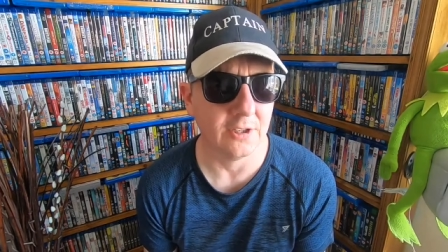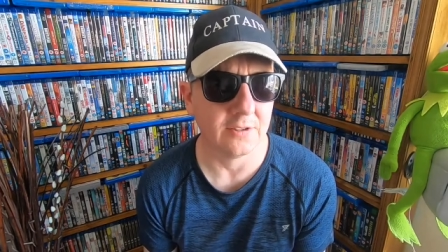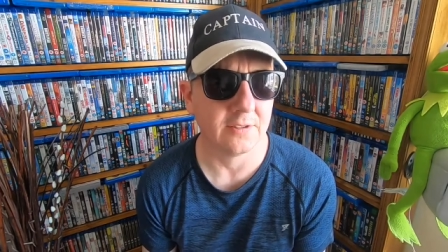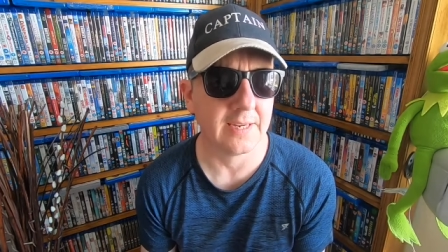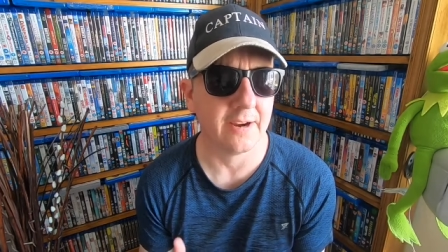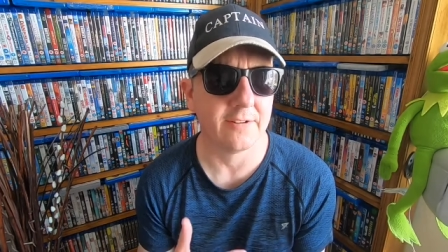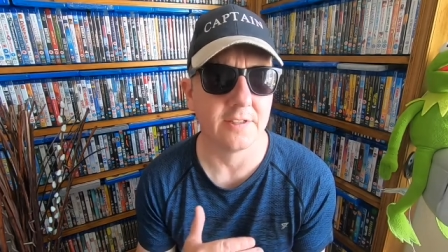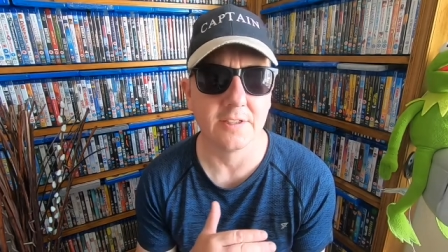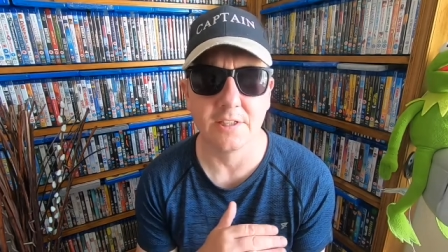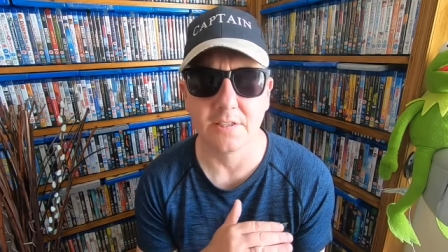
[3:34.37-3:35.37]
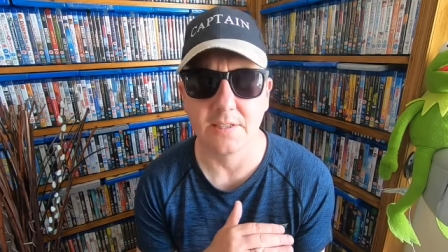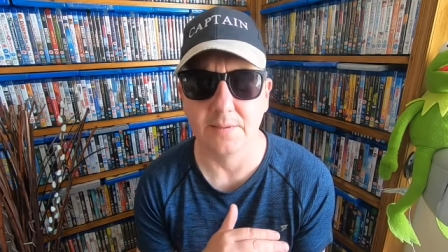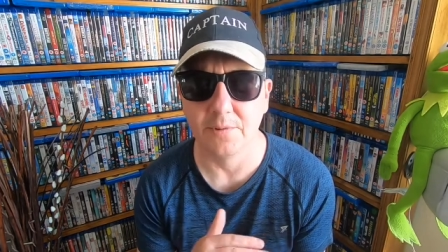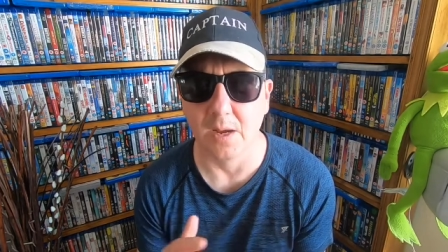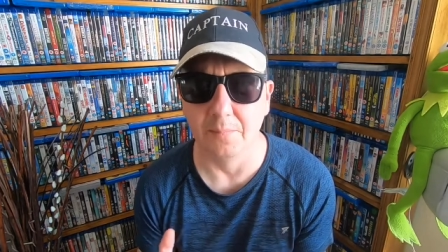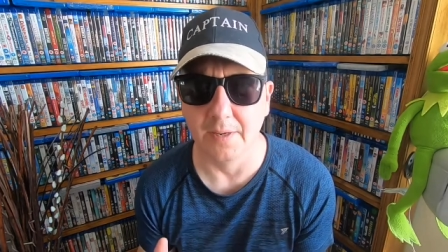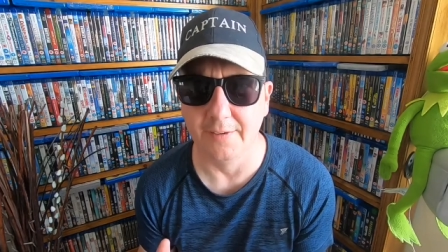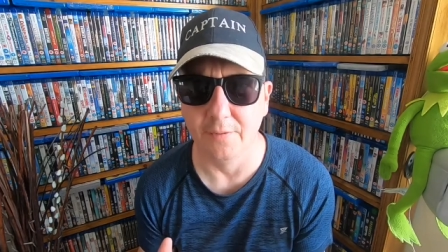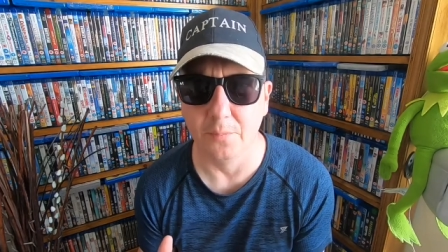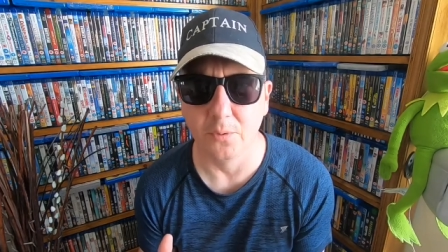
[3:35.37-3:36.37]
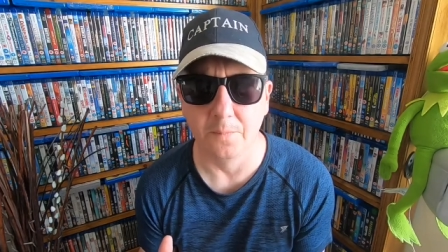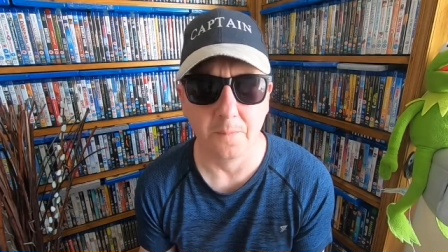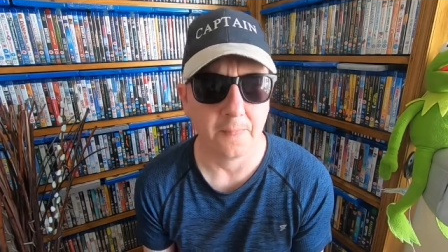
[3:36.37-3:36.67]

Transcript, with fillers: Her character just seemed unbelievable.